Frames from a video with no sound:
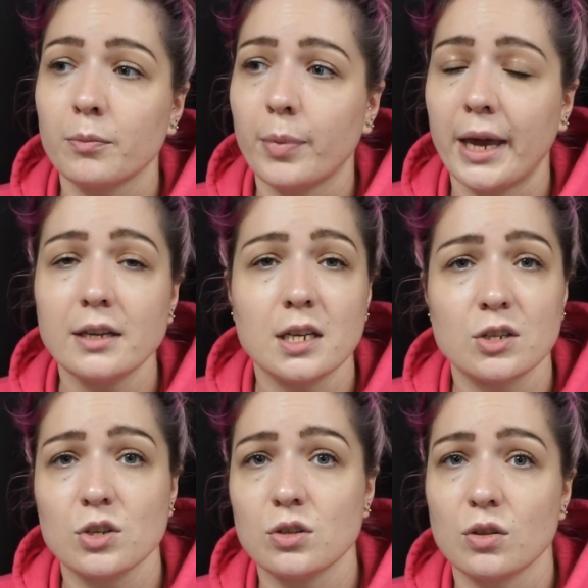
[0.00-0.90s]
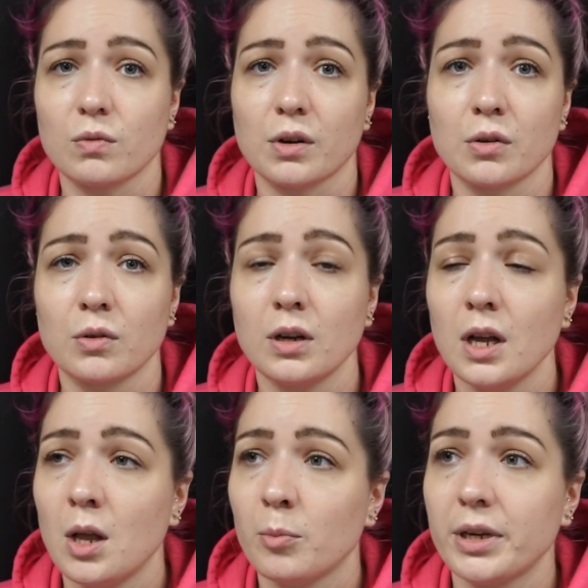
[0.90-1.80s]
Pay attention to the road,
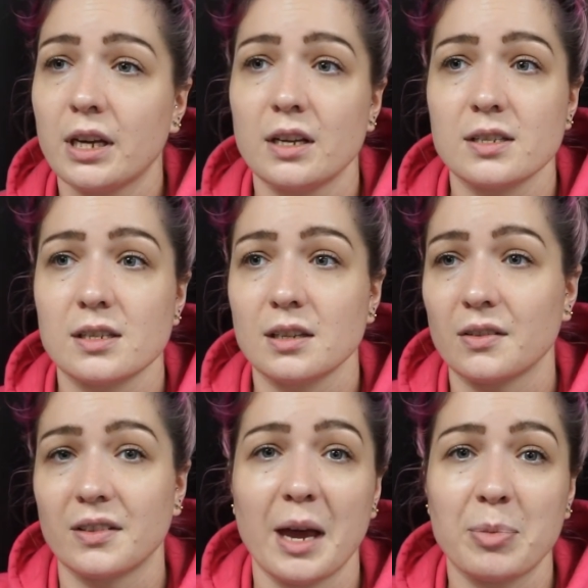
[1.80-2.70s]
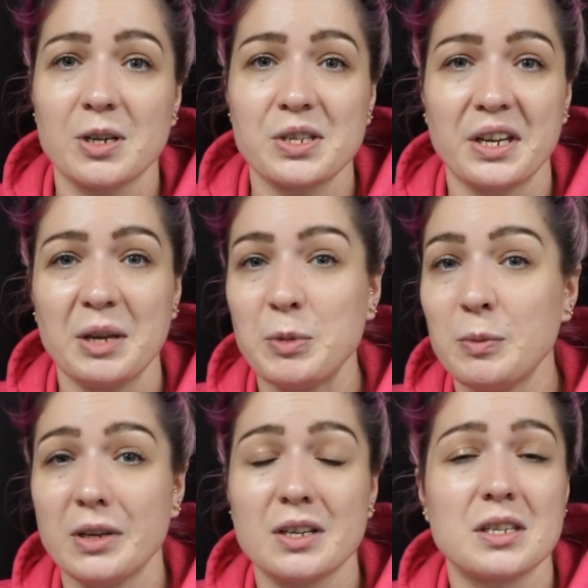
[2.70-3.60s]
because that person hit me
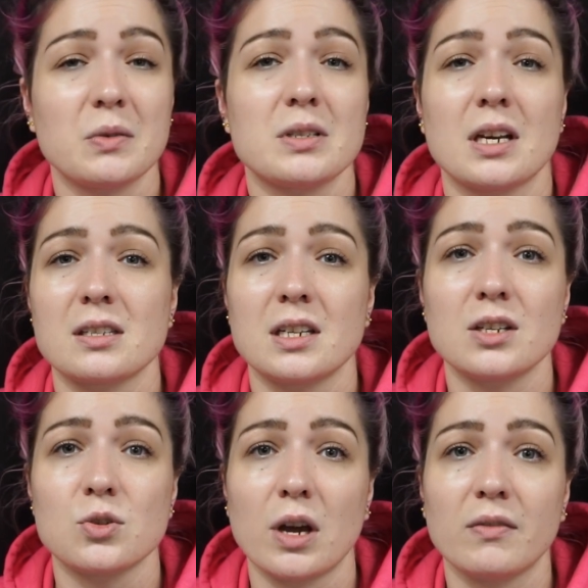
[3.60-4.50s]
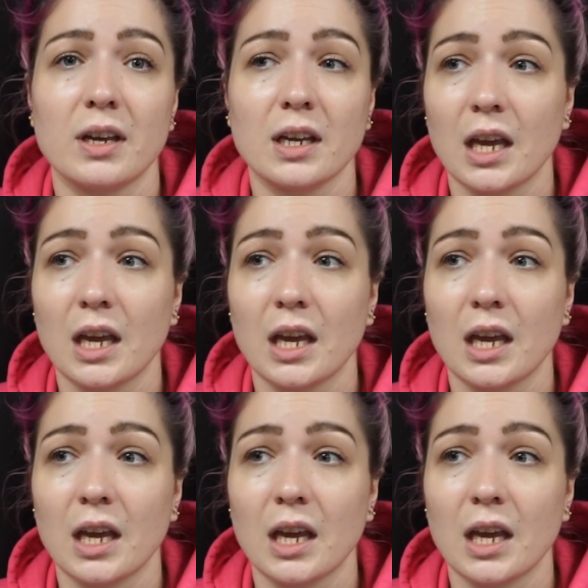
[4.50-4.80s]
because they were texting and driving.